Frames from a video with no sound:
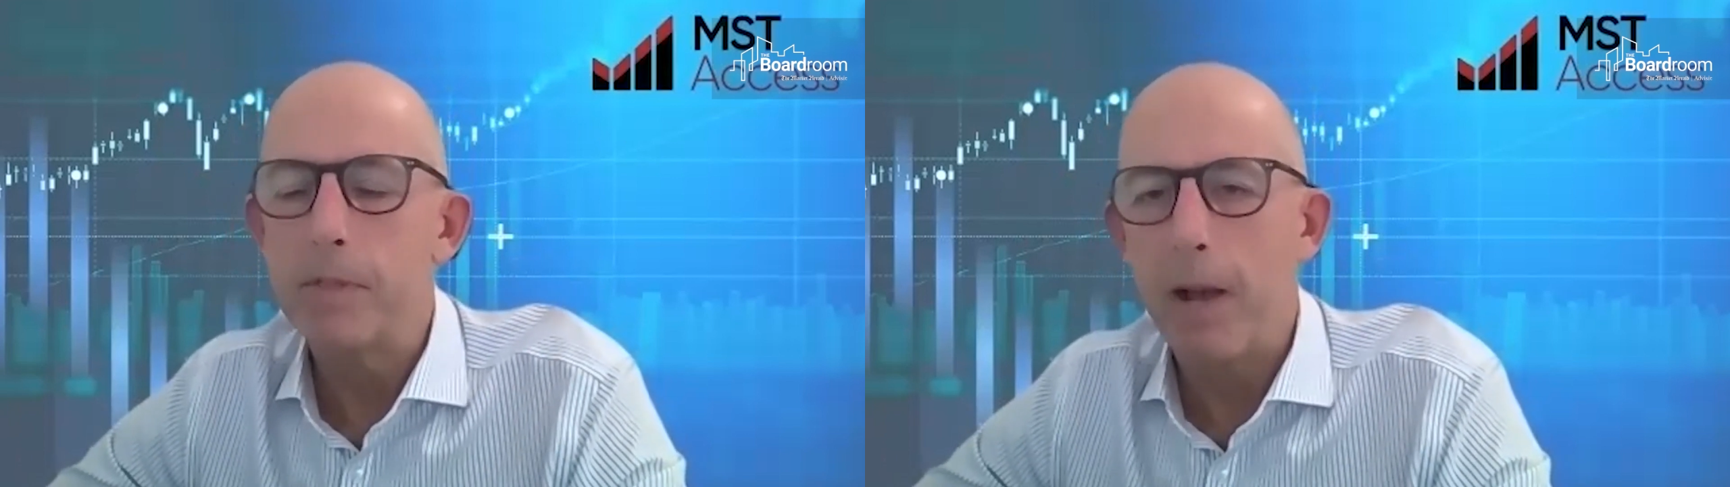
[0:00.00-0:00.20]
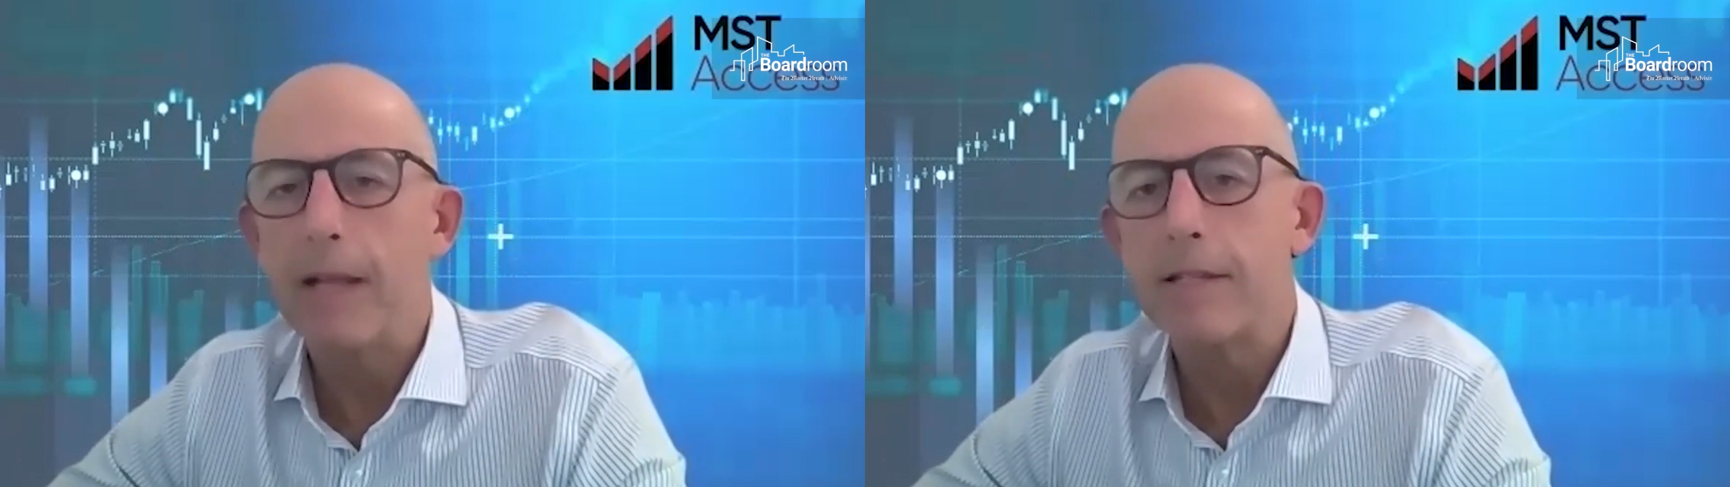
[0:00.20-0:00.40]

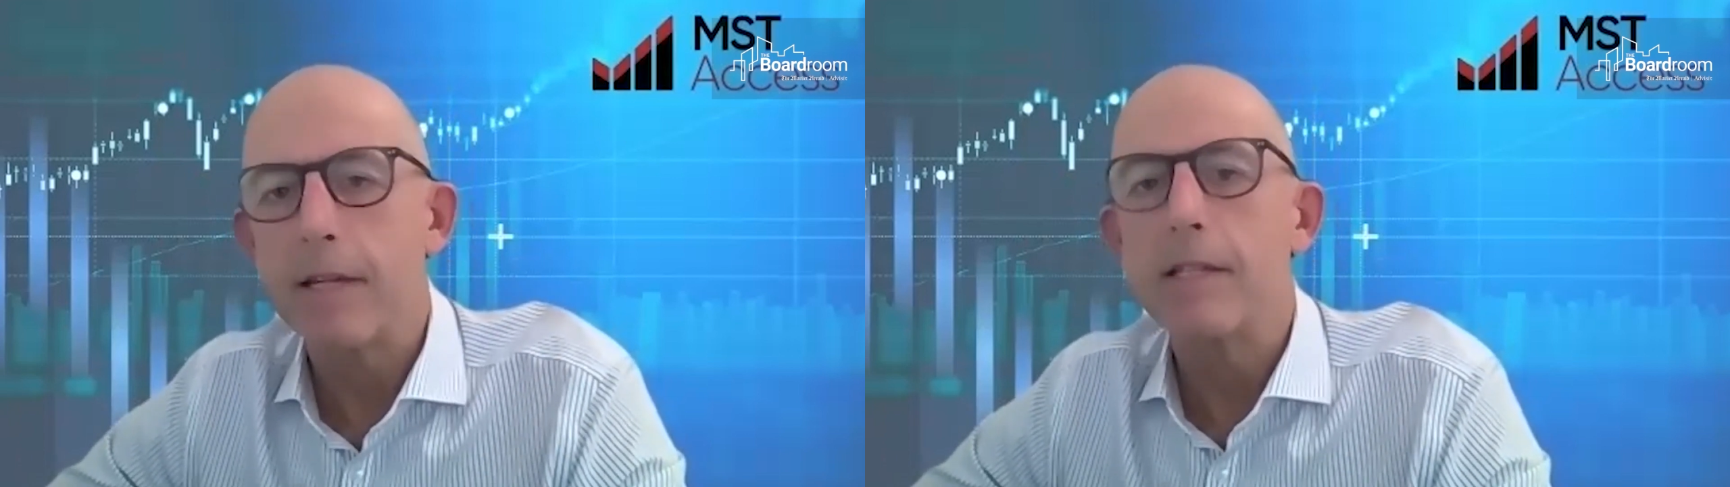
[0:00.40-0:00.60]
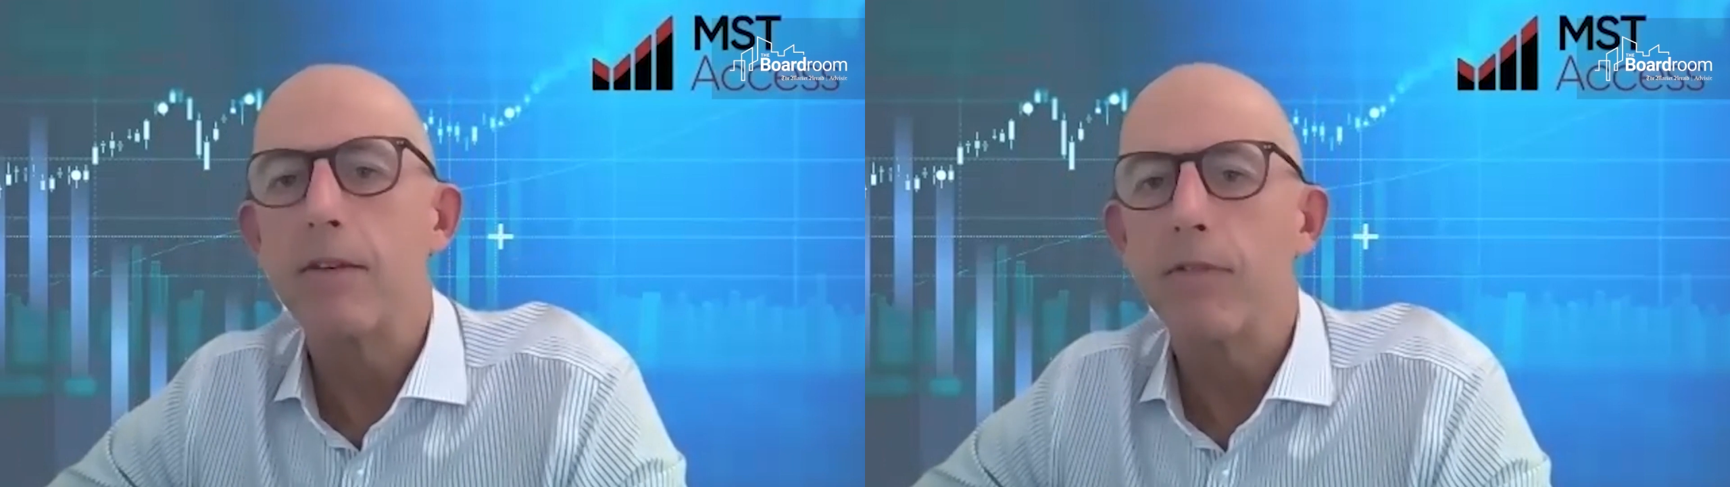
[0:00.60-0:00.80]
smart
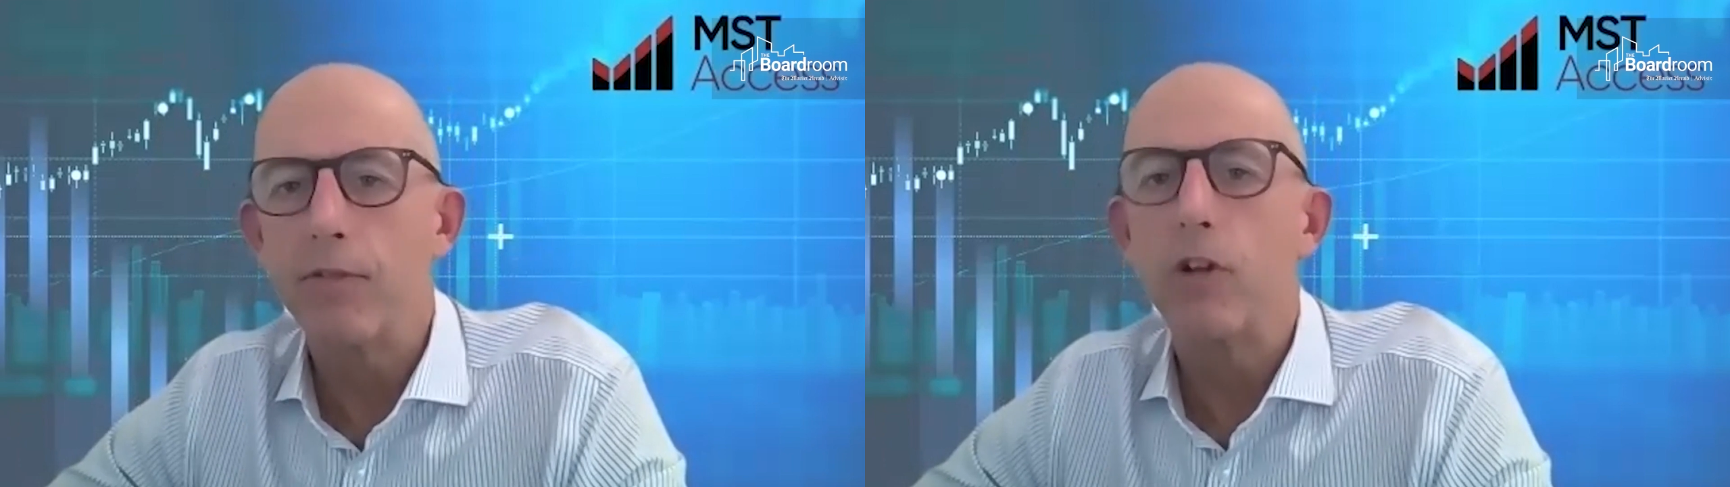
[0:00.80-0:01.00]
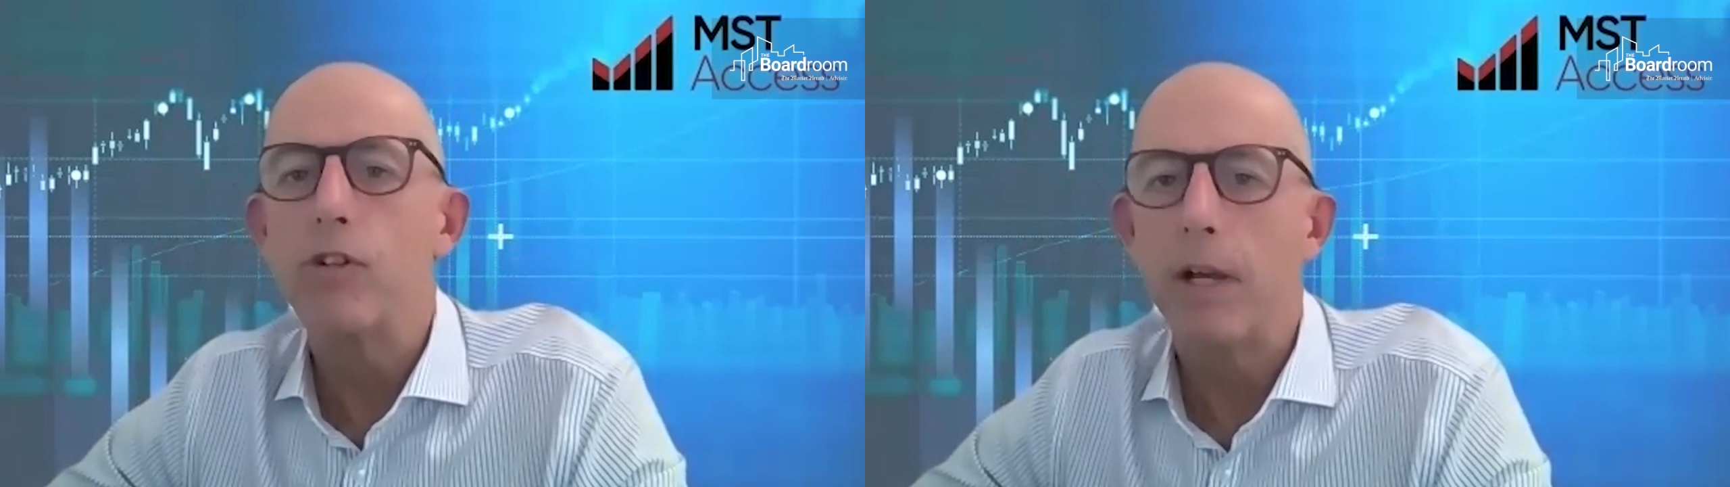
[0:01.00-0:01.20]
cities of the
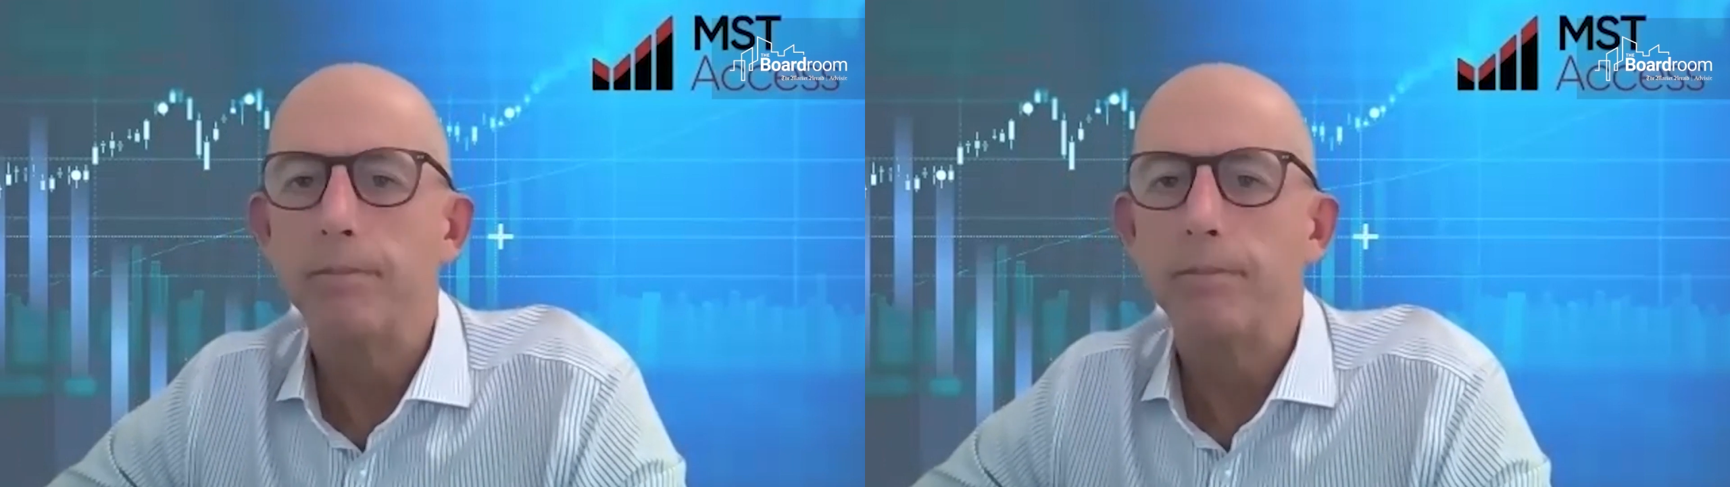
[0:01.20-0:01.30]
future.